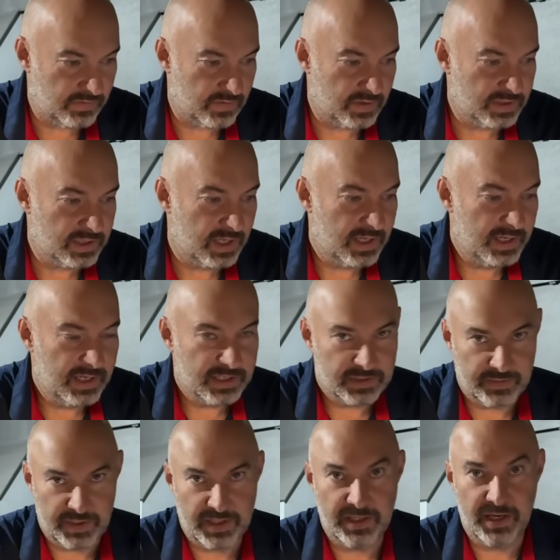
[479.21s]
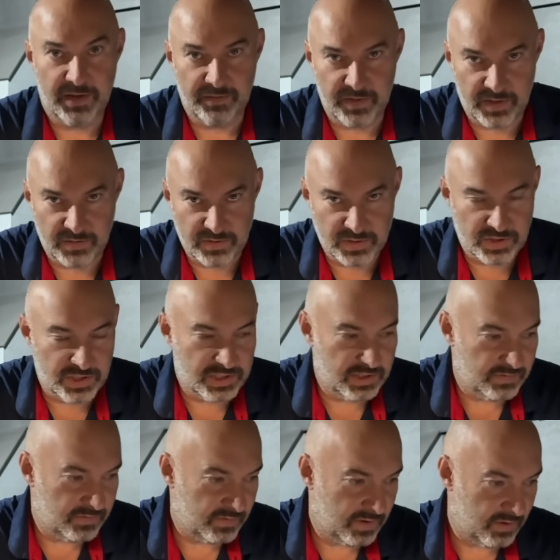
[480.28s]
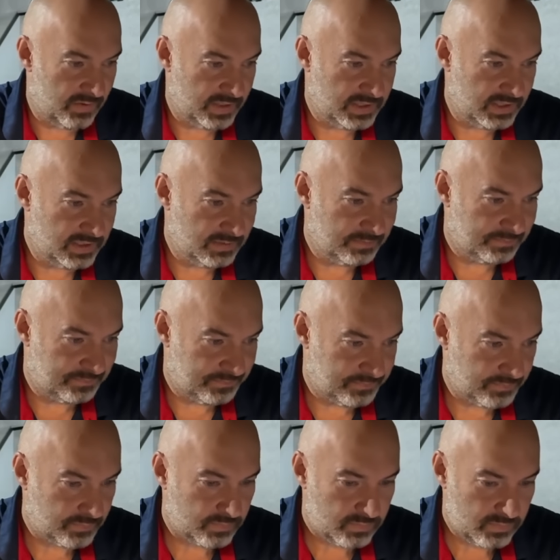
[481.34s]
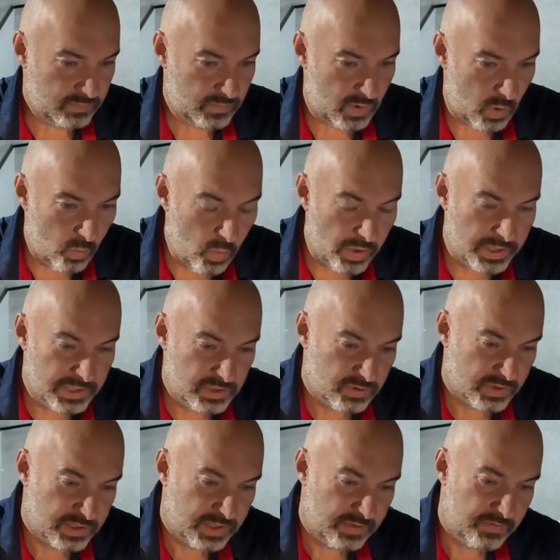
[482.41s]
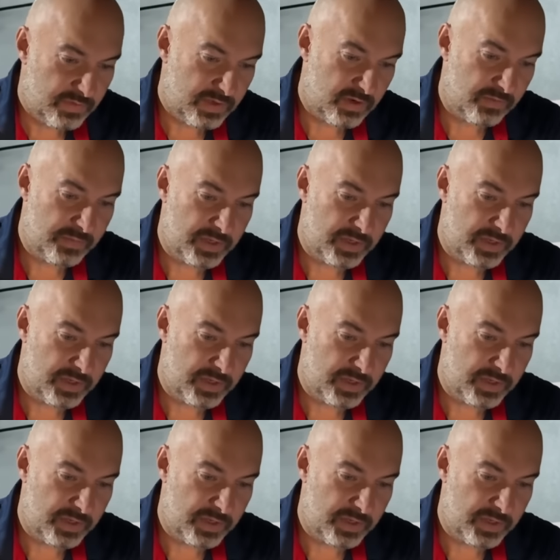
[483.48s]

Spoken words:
There's going to be another load of GT3 RSs. One interesting thing I've